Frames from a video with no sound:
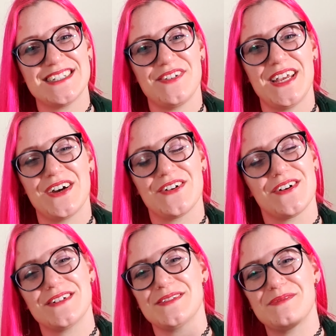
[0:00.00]
video.
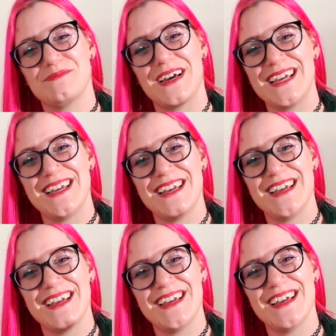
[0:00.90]

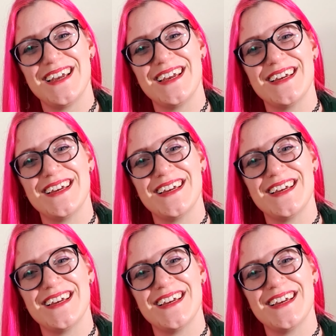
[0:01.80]
Bye.